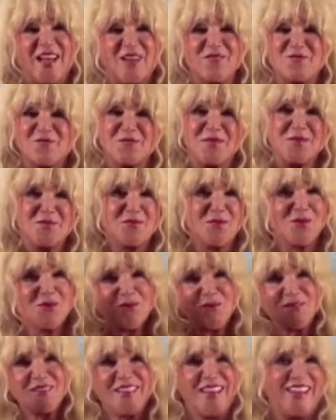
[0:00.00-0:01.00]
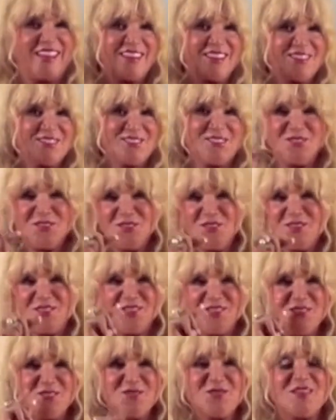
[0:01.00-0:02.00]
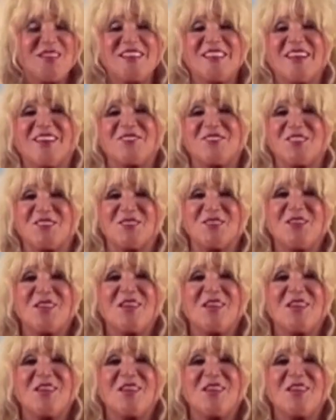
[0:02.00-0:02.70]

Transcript: happy birthday to you. We love you.